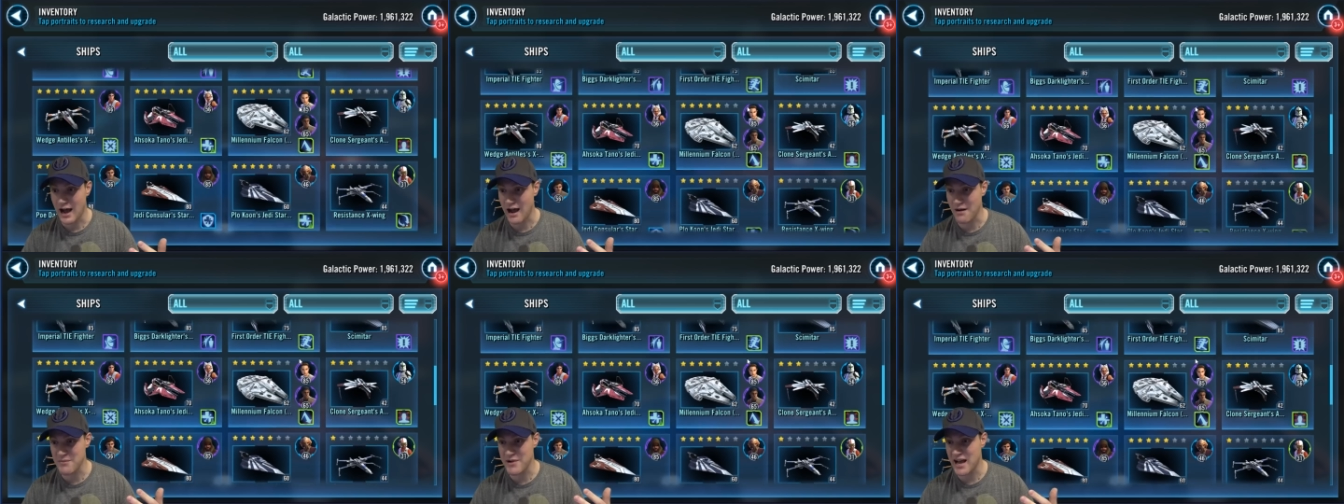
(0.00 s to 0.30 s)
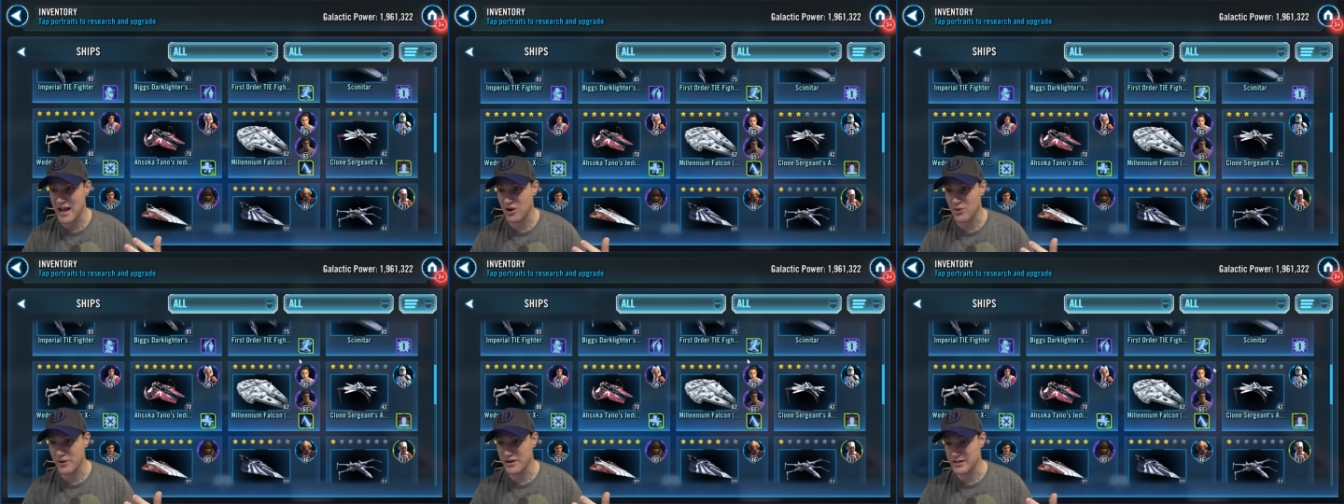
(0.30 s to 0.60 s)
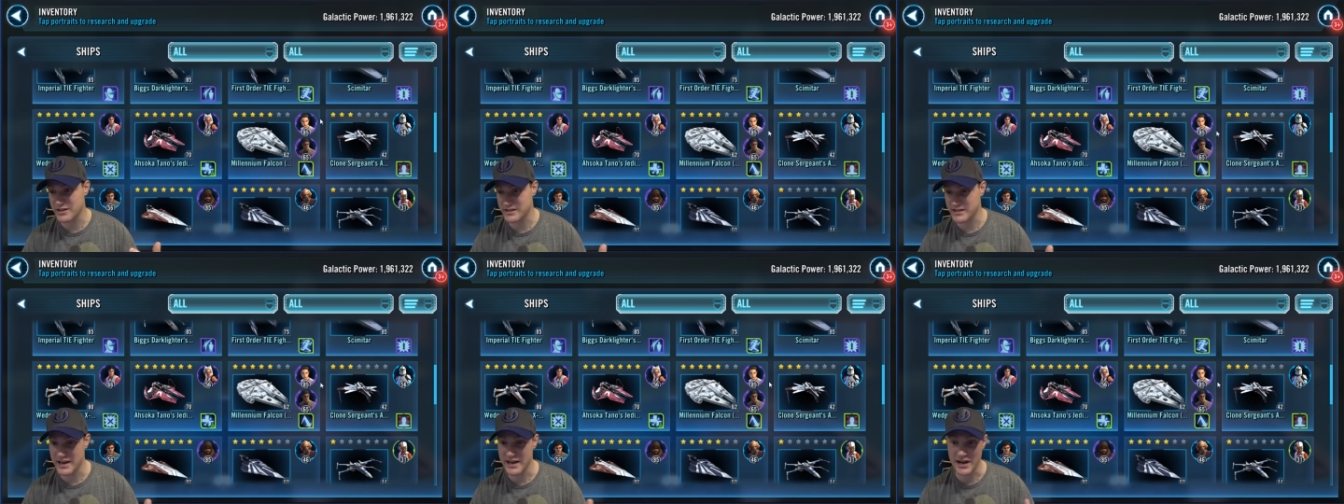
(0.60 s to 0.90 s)
I'm not
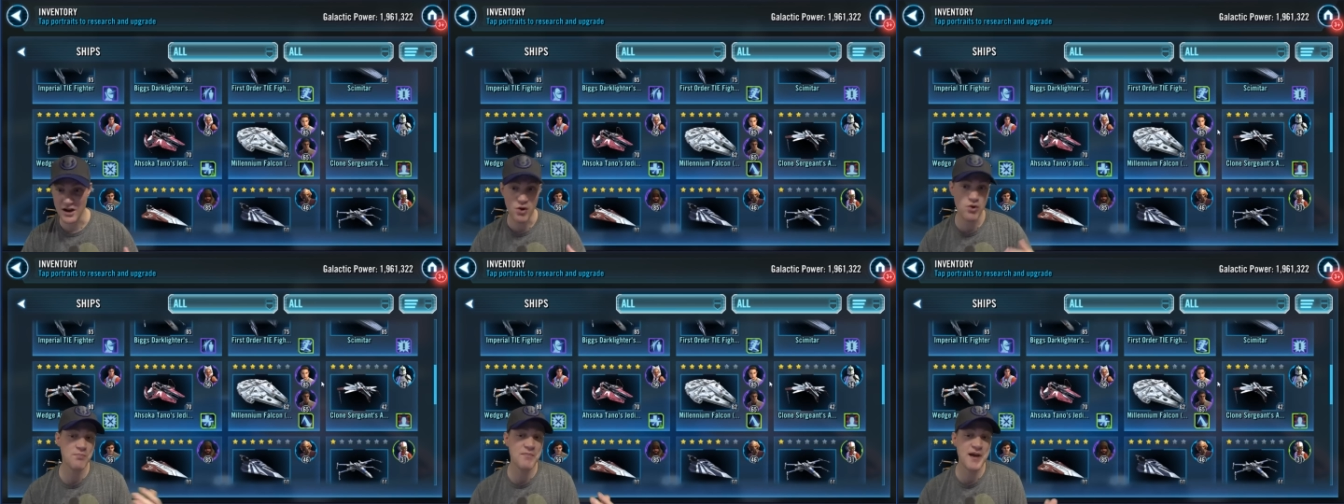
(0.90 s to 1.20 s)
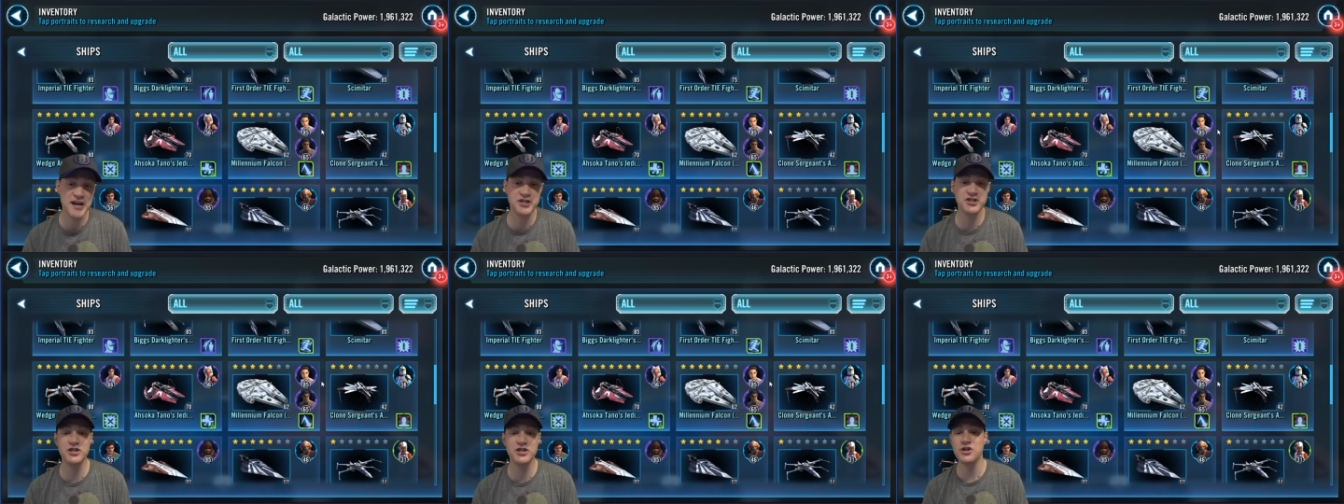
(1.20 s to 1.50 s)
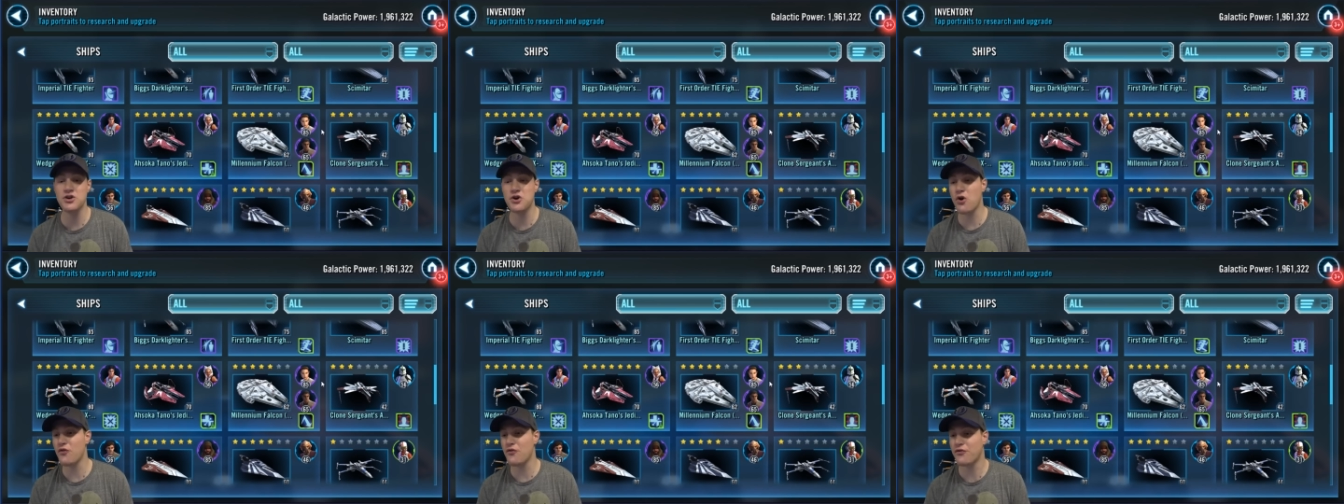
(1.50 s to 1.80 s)
going to say, oh, make sure
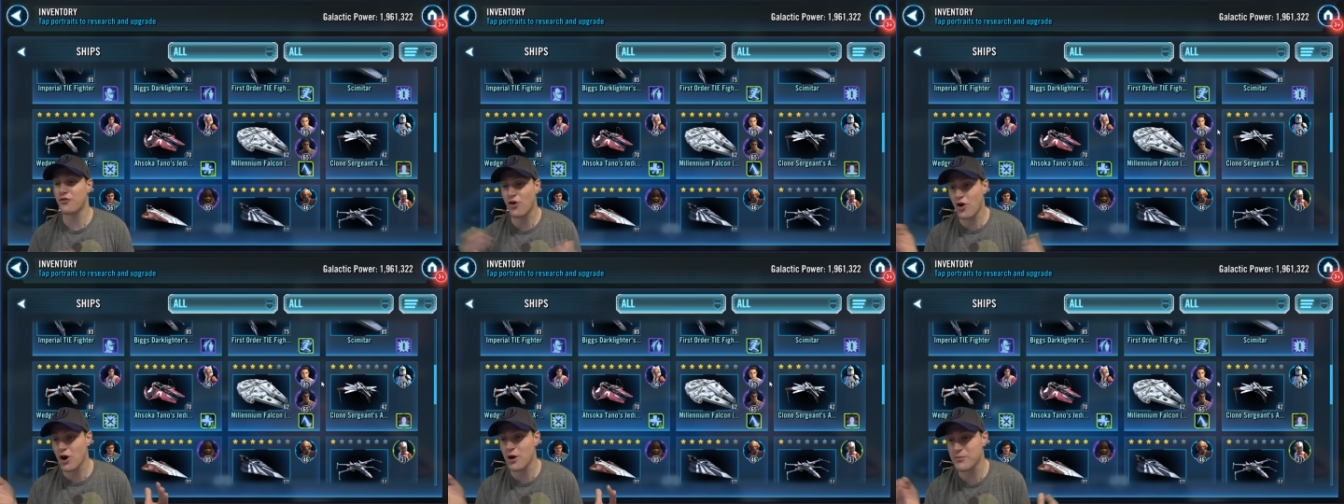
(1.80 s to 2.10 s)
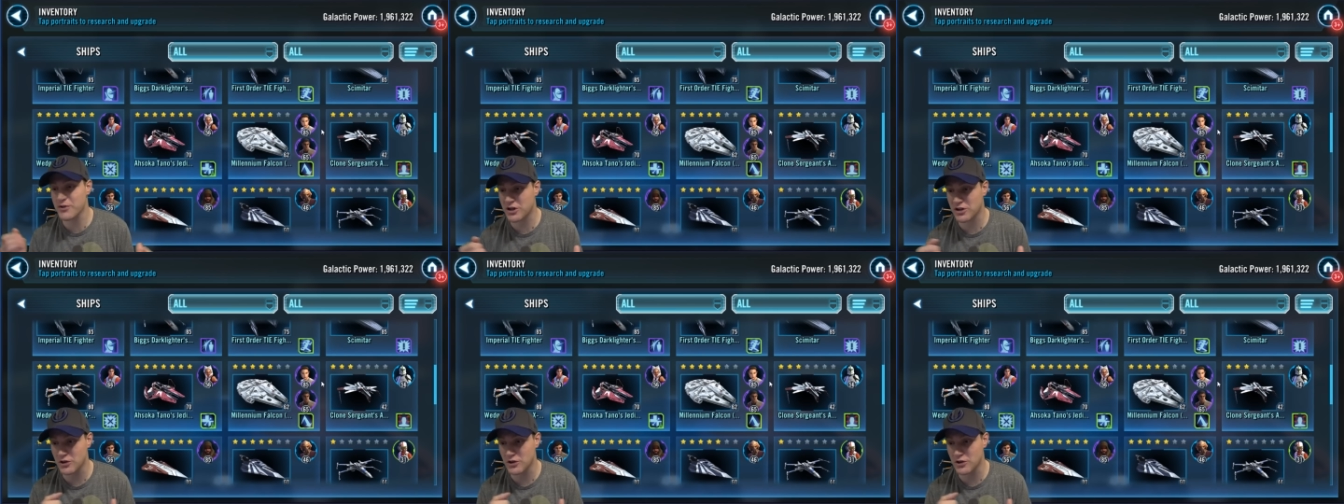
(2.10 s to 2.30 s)
you go farm